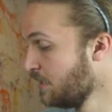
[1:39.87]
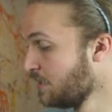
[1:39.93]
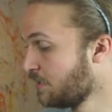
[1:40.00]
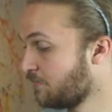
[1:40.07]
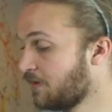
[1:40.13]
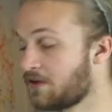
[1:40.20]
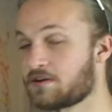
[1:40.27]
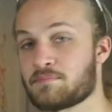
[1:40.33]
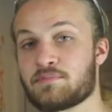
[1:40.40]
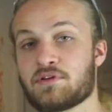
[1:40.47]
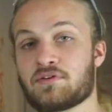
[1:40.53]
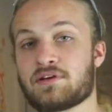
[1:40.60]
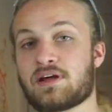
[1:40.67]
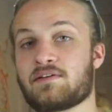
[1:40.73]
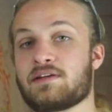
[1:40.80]
The final
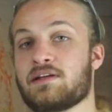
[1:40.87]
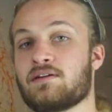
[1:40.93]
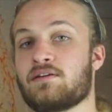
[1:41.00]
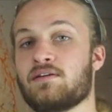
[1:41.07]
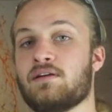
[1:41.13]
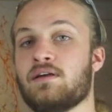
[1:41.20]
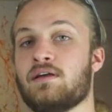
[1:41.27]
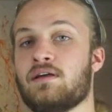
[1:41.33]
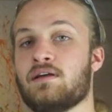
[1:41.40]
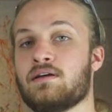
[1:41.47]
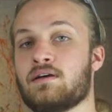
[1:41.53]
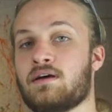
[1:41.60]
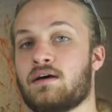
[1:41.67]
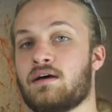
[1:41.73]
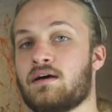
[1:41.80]
computer down here
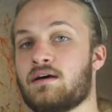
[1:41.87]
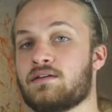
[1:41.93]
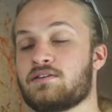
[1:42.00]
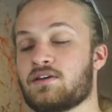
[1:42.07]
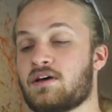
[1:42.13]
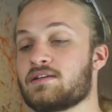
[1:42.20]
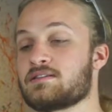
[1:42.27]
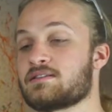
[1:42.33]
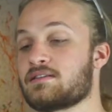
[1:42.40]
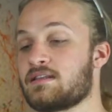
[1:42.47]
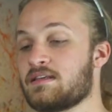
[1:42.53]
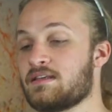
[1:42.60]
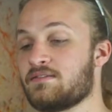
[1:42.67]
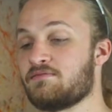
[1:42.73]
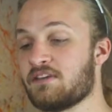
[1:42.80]
does
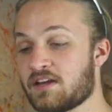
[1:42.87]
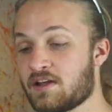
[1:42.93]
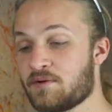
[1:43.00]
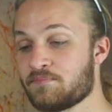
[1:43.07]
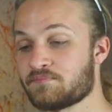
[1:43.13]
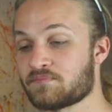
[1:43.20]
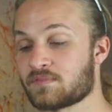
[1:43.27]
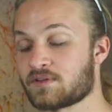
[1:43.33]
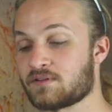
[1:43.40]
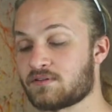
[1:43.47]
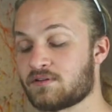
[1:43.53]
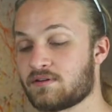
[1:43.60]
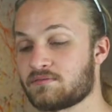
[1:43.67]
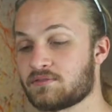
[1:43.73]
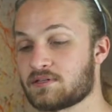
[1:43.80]
the video
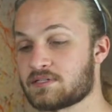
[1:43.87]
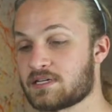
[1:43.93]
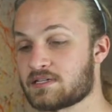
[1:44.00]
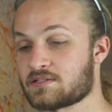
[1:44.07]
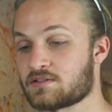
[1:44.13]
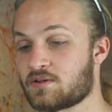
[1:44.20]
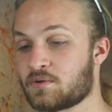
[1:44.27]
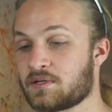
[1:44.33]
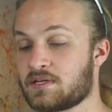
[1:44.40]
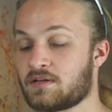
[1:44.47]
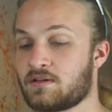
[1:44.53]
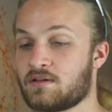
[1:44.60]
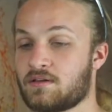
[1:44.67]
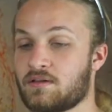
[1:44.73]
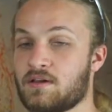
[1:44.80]
for the test, so
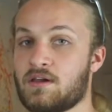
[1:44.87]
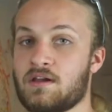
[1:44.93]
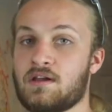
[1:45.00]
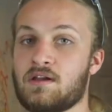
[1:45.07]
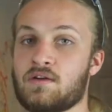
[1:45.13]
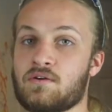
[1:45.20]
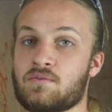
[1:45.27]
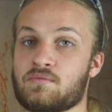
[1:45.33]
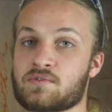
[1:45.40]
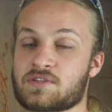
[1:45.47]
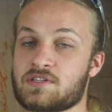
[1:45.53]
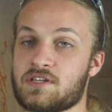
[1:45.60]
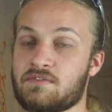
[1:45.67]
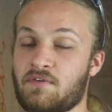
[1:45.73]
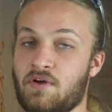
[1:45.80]
it'll
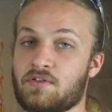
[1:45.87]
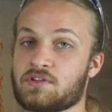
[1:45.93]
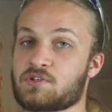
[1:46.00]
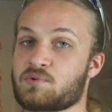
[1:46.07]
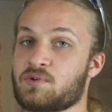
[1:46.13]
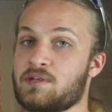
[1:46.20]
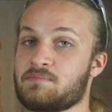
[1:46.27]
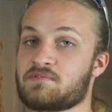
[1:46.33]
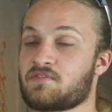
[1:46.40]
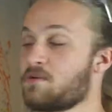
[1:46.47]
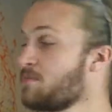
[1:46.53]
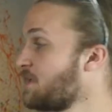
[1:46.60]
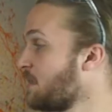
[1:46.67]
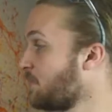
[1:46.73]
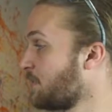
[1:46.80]
receive all the streams
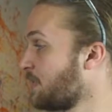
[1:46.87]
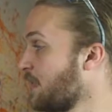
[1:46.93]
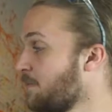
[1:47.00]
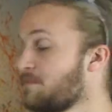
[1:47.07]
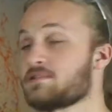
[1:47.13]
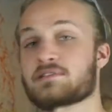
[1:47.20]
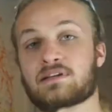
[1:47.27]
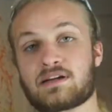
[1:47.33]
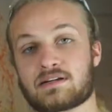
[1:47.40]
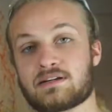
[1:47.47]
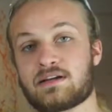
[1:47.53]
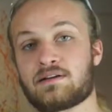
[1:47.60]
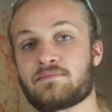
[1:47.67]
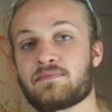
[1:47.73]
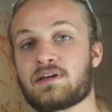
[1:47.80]
from the network cameras connected
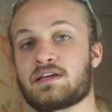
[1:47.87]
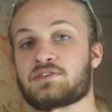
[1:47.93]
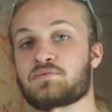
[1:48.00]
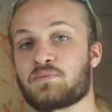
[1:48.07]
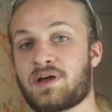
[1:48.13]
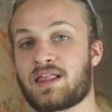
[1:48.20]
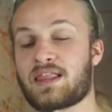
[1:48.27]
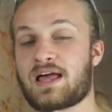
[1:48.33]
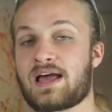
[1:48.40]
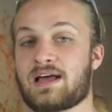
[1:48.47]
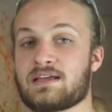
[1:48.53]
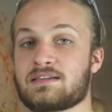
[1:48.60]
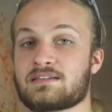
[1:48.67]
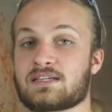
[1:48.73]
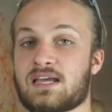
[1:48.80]
here as well
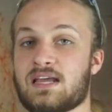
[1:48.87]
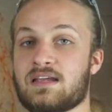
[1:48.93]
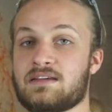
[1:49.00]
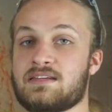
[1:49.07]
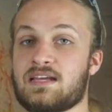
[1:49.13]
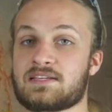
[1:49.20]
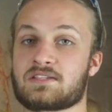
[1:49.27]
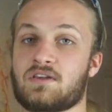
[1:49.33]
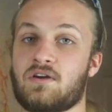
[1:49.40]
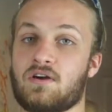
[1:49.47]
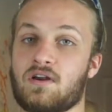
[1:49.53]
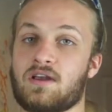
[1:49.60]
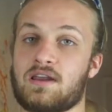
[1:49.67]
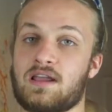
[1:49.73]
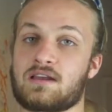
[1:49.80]
as a
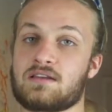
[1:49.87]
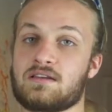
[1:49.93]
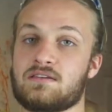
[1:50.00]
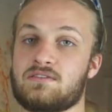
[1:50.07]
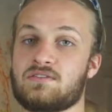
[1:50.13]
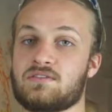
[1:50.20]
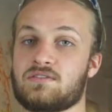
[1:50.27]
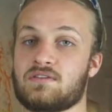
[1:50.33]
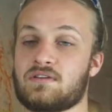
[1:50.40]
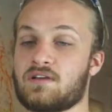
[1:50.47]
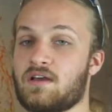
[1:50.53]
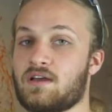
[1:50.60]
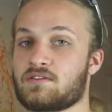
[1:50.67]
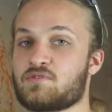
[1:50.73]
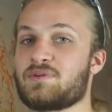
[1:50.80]
DSLR connected
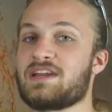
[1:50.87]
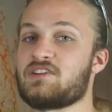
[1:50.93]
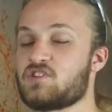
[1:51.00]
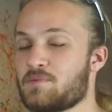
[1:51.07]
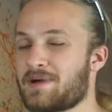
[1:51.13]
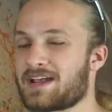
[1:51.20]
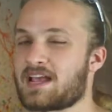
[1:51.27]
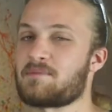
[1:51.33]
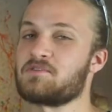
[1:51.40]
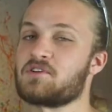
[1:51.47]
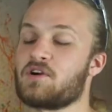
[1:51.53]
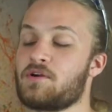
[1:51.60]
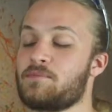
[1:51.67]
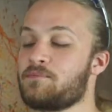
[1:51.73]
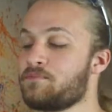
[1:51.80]
to an HDMI capture
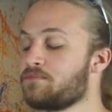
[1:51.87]
card.